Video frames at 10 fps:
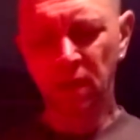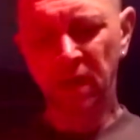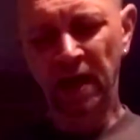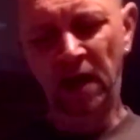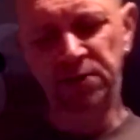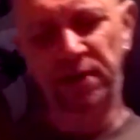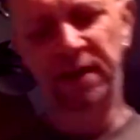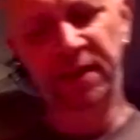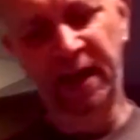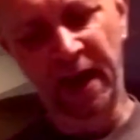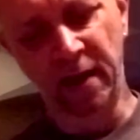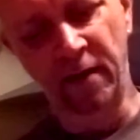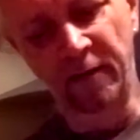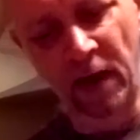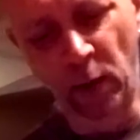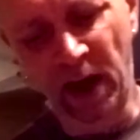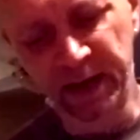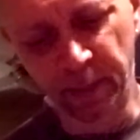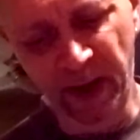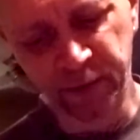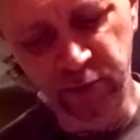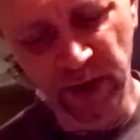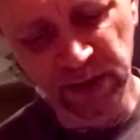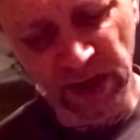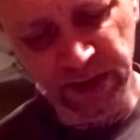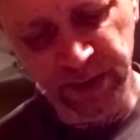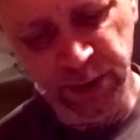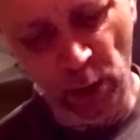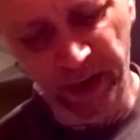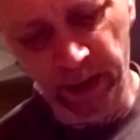It has an indicator of how high your battery is, that's showing